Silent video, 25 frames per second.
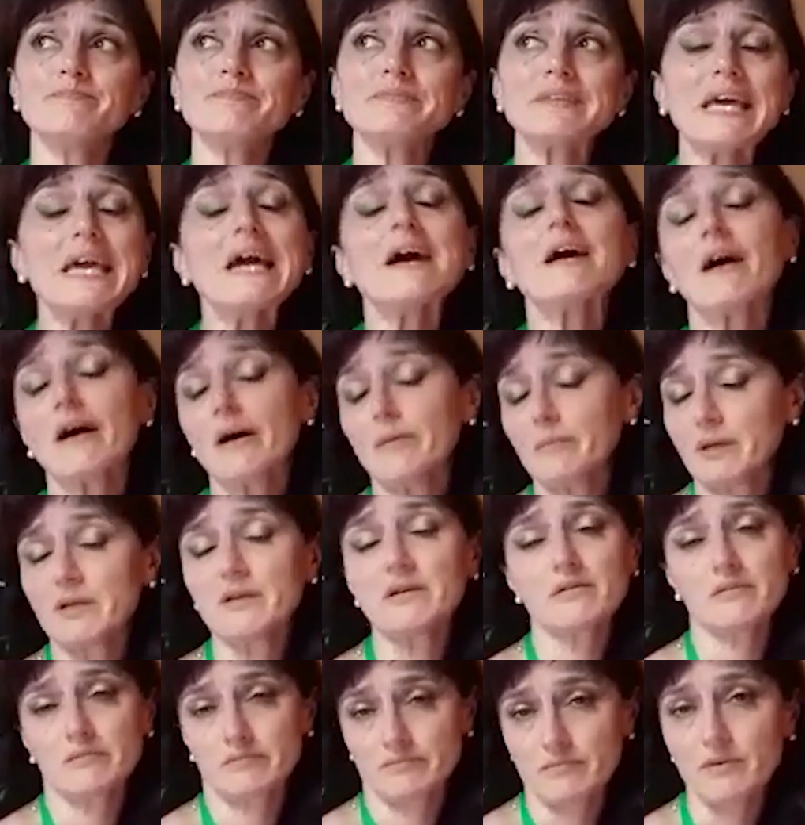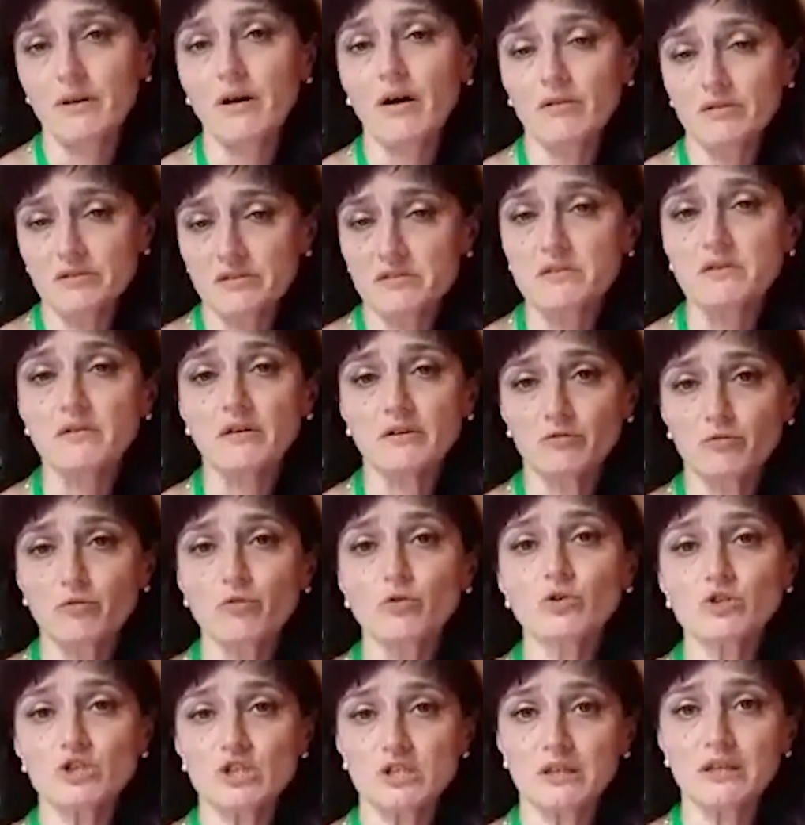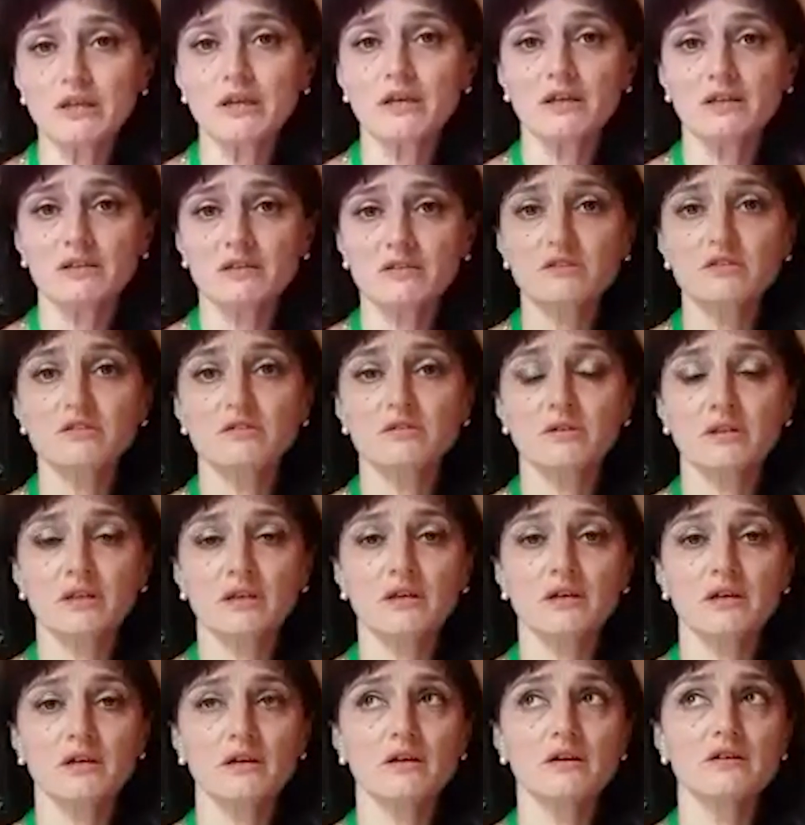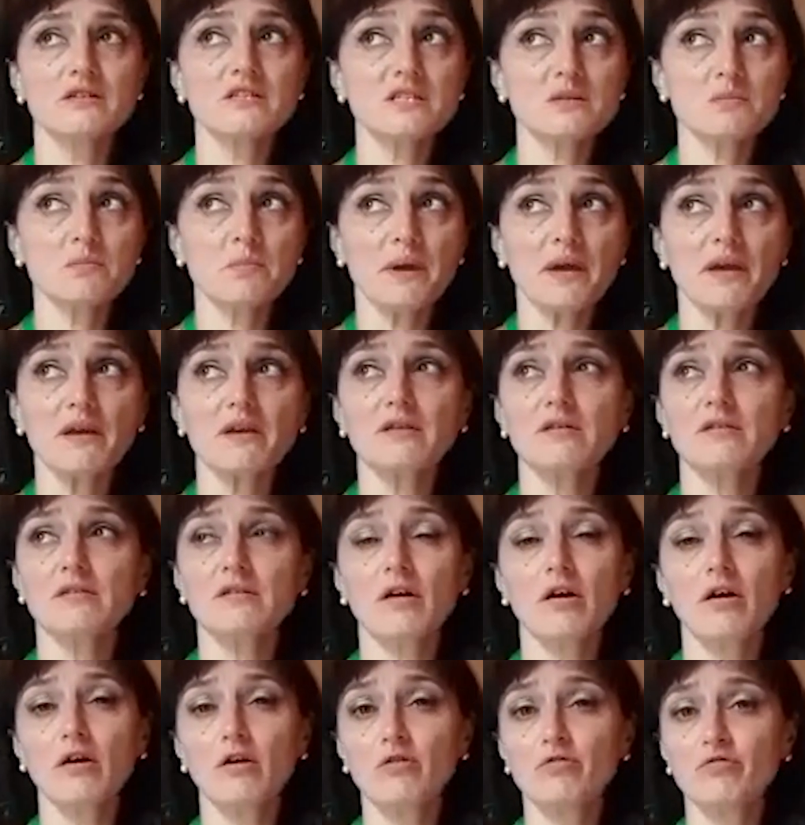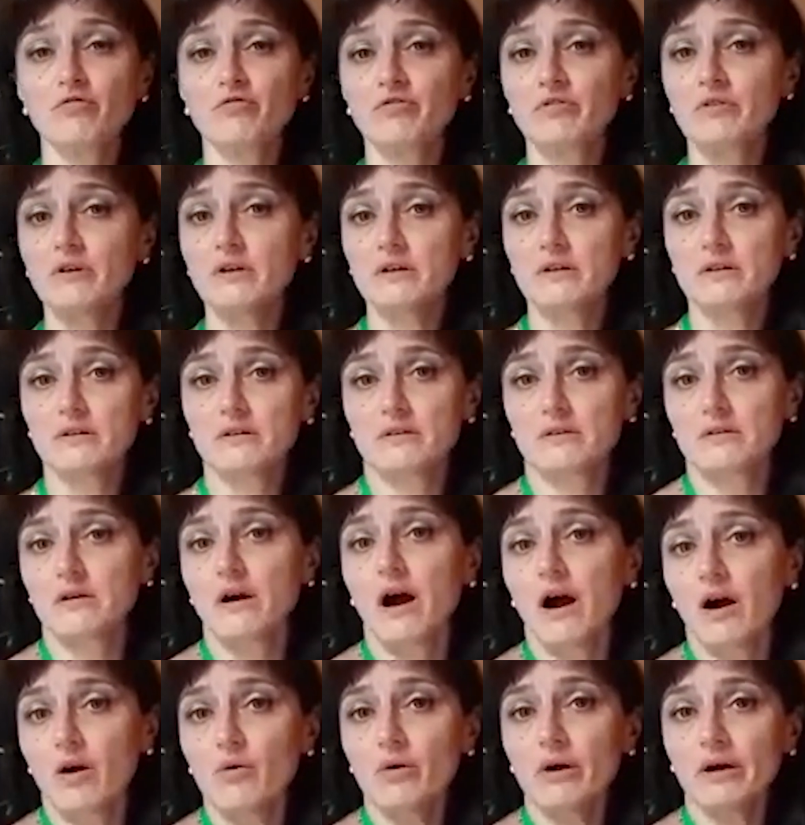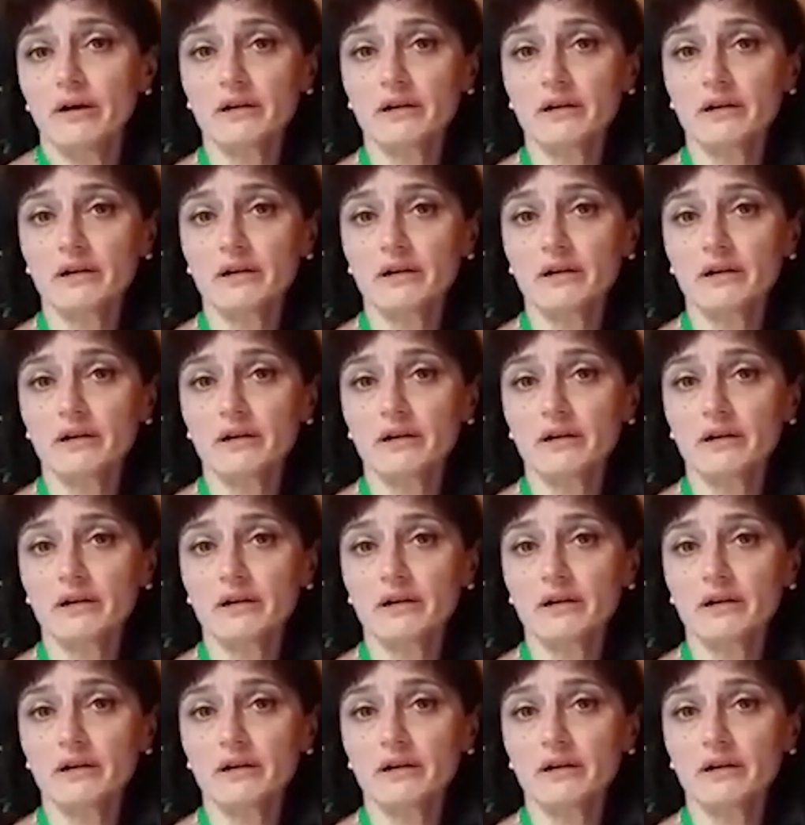they are coming also unfortunately into the space of our